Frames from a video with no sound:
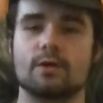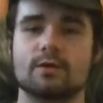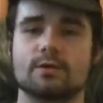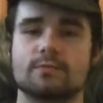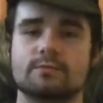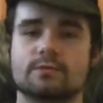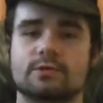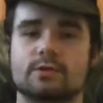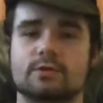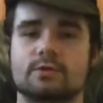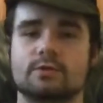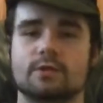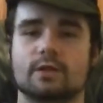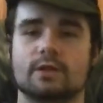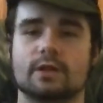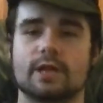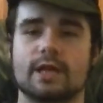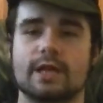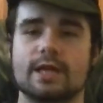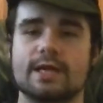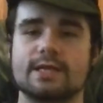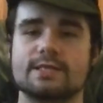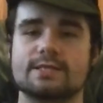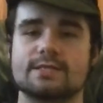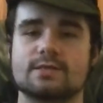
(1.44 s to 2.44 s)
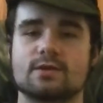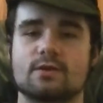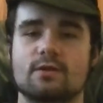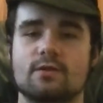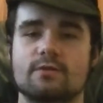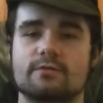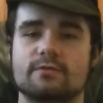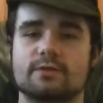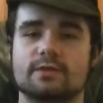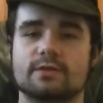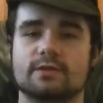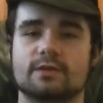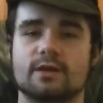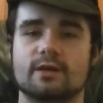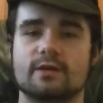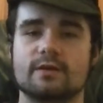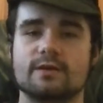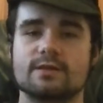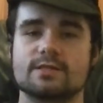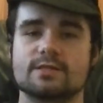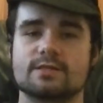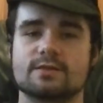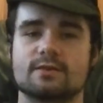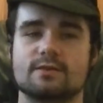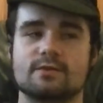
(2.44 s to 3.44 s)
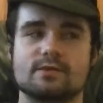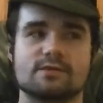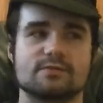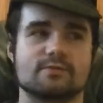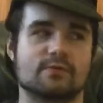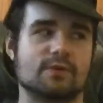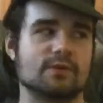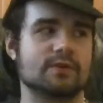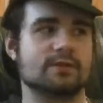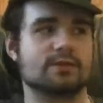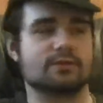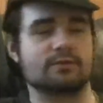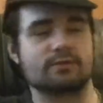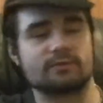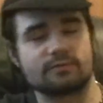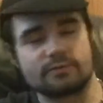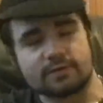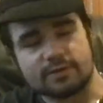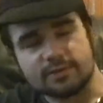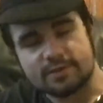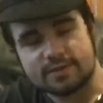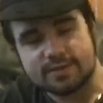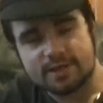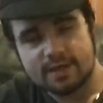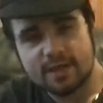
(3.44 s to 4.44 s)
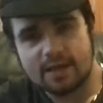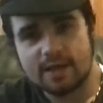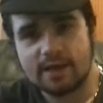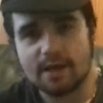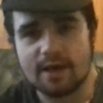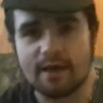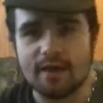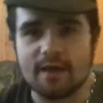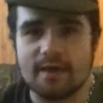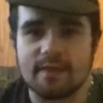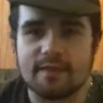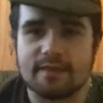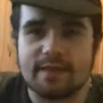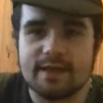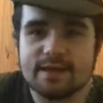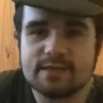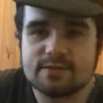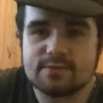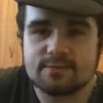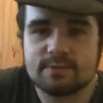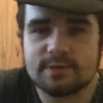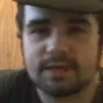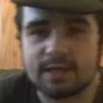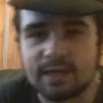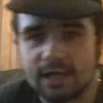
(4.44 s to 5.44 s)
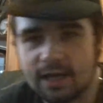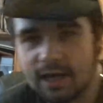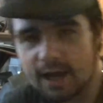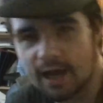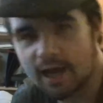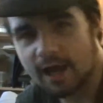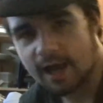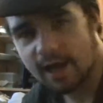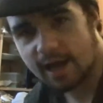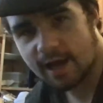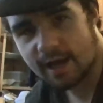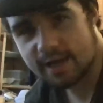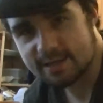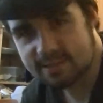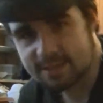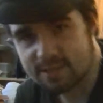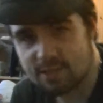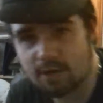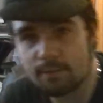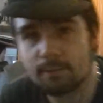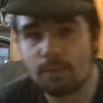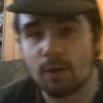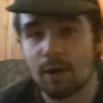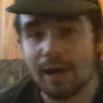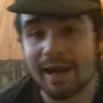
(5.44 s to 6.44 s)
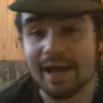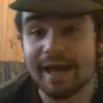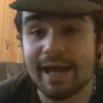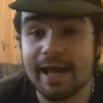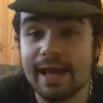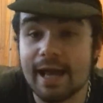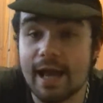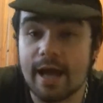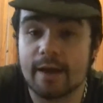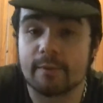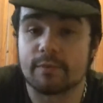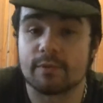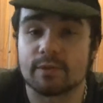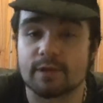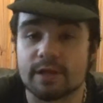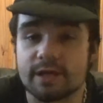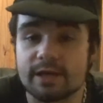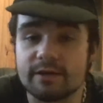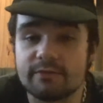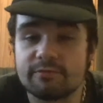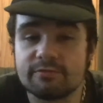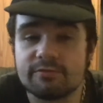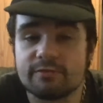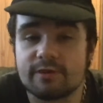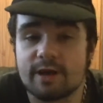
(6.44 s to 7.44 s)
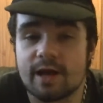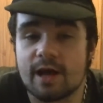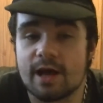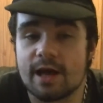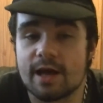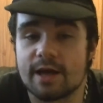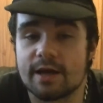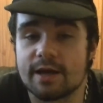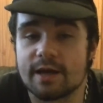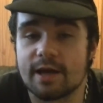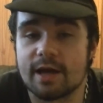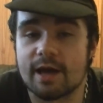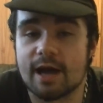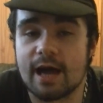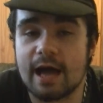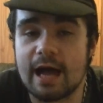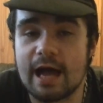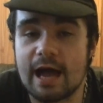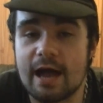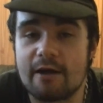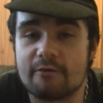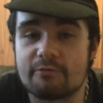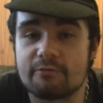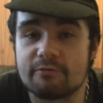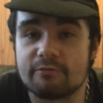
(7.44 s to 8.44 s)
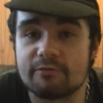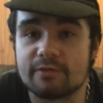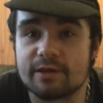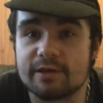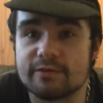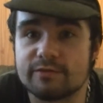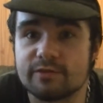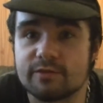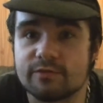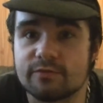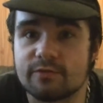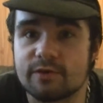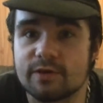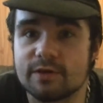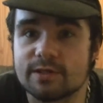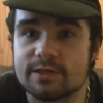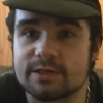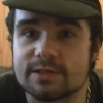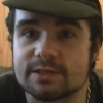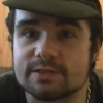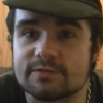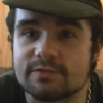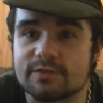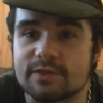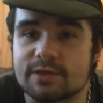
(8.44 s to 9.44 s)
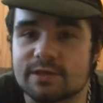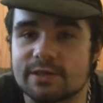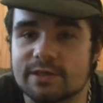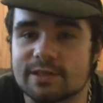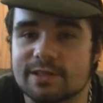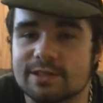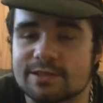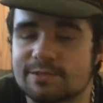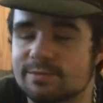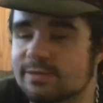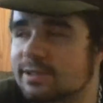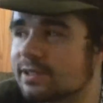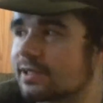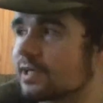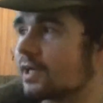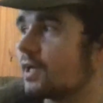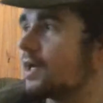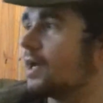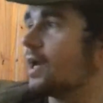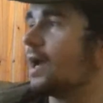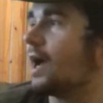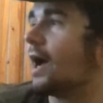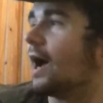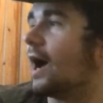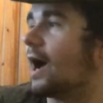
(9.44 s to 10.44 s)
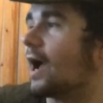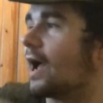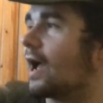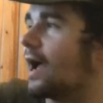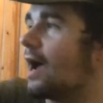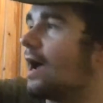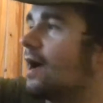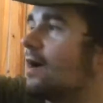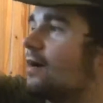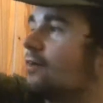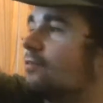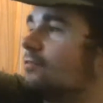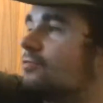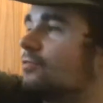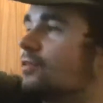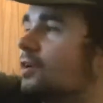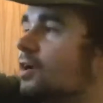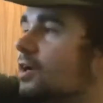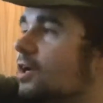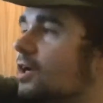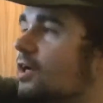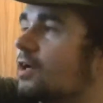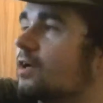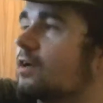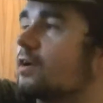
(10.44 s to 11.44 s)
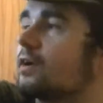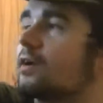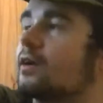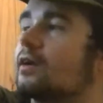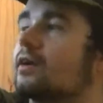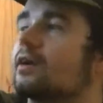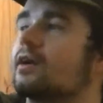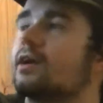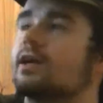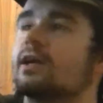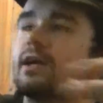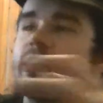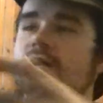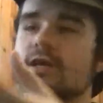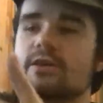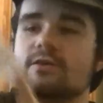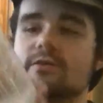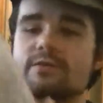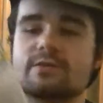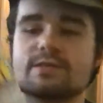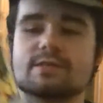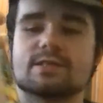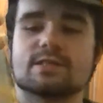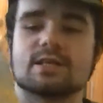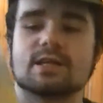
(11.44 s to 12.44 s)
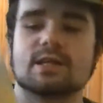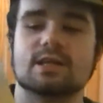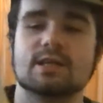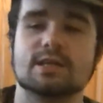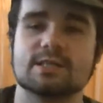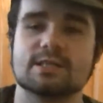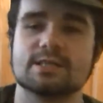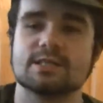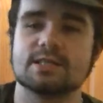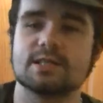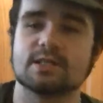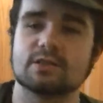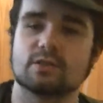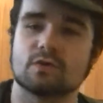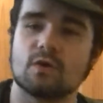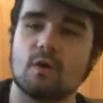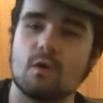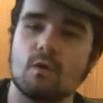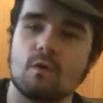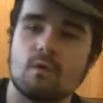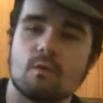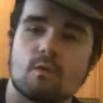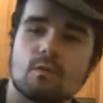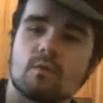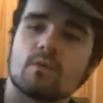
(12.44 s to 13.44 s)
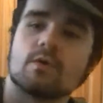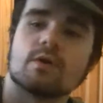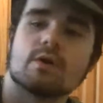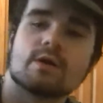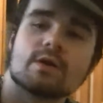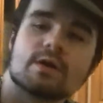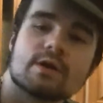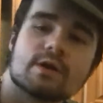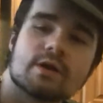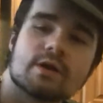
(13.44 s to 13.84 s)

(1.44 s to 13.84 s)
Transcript: welcome to the latest of the Dirty Scot Vodka reviews. This week is number 8, I believe, and I have flavoured vodkas for you this week. I have Grey Goose Le Citron.